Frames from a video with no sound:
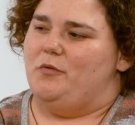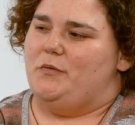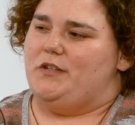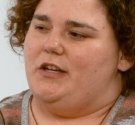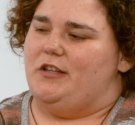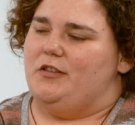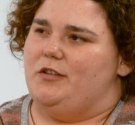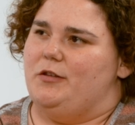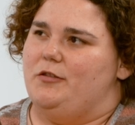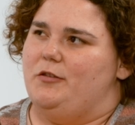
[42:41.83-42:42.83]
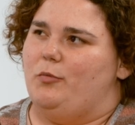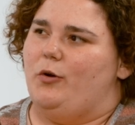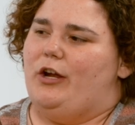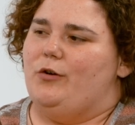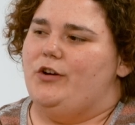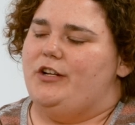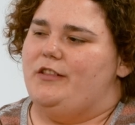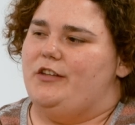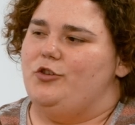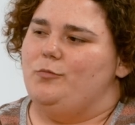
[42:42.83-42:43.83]
What was kind of the
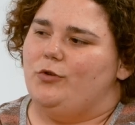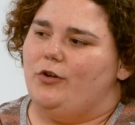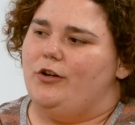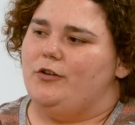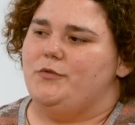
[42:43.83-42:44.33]
priority that you put on,